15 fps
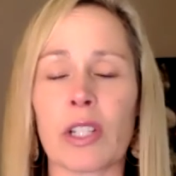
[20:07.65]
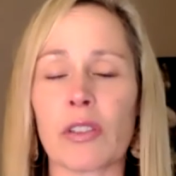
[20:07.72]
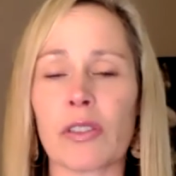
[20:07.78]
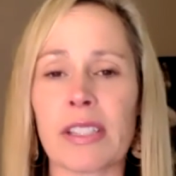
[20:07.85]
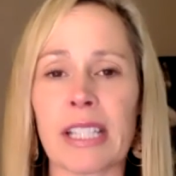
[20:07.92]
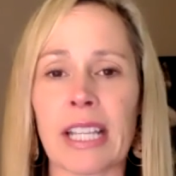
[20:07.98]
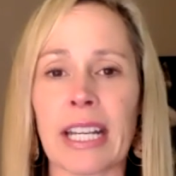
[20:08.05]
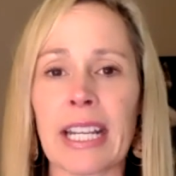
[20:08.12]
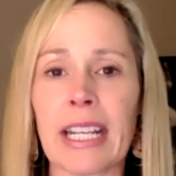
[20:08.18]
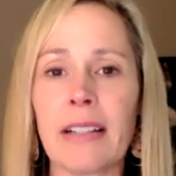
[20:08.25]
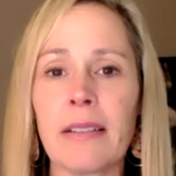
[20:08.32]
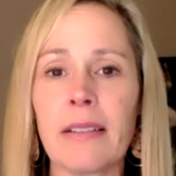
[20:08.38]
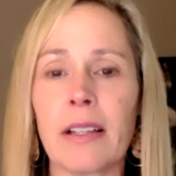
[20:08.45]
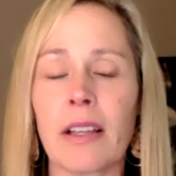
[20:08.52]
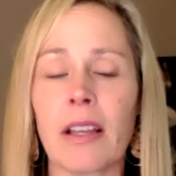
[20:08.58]
you're sitting,
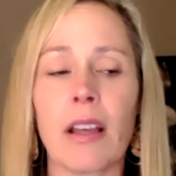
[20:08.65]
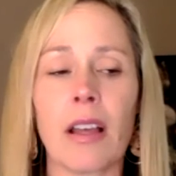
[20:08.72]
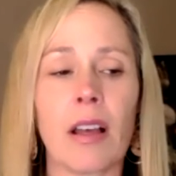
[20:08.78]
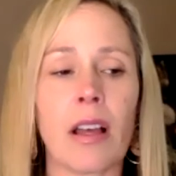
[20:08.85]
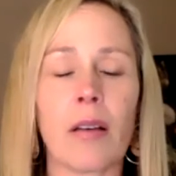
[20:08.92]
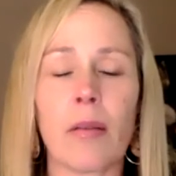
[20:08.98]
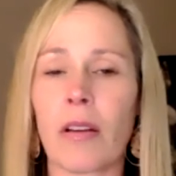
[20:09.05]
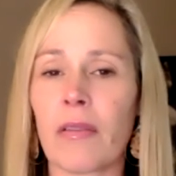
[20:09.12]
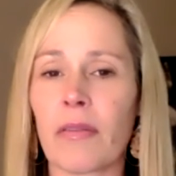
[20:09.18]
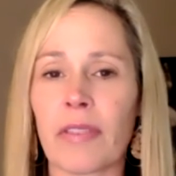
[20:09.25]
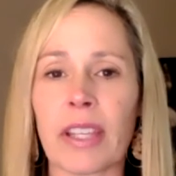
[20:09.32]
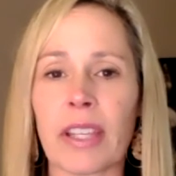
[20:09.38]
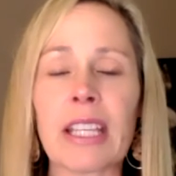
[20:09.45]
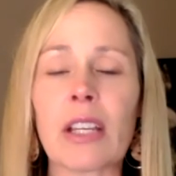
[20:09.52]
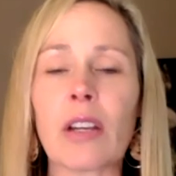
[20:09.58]

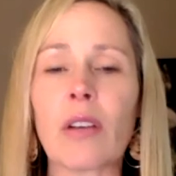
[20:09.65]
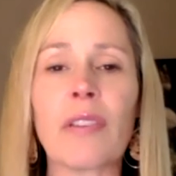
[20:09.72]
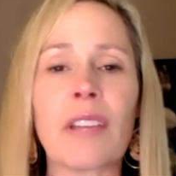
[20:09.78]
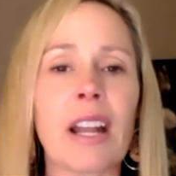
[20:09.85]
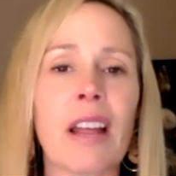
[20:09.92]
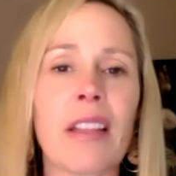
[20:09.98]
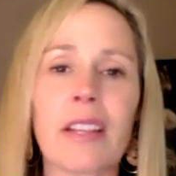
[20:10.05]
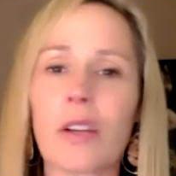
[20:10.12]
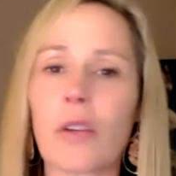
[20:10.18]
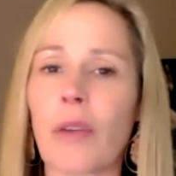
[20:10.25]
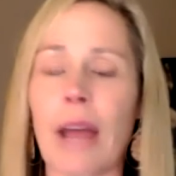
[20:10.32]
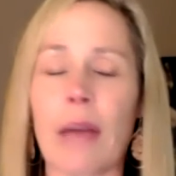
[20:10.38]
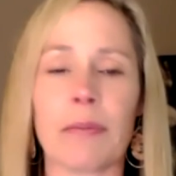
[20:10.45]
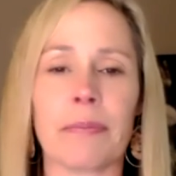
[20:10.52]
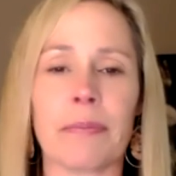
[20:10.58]
feeling your feet on the
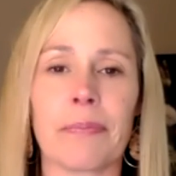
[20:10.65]
ground,